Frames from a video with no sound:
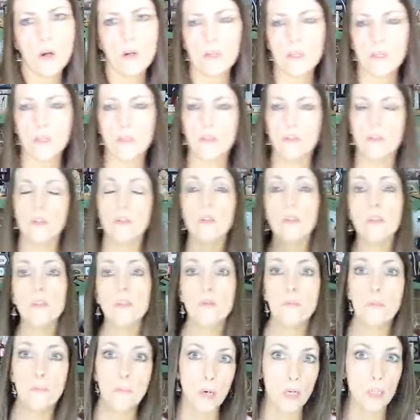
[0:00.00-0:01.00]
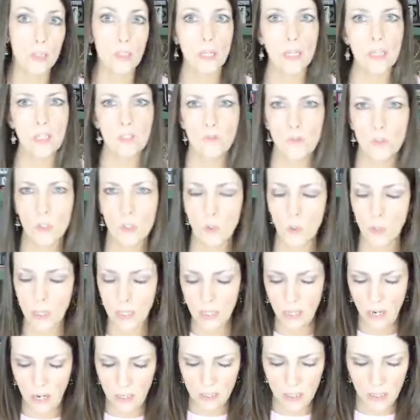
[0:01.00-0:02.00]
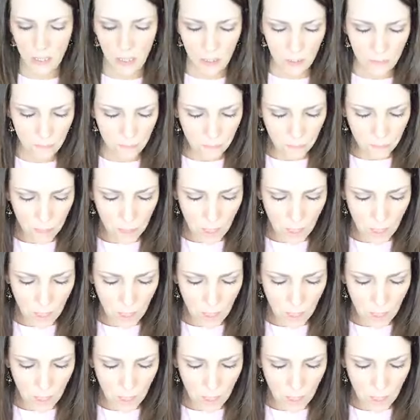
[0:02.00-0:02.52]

all your birthdays for 2019.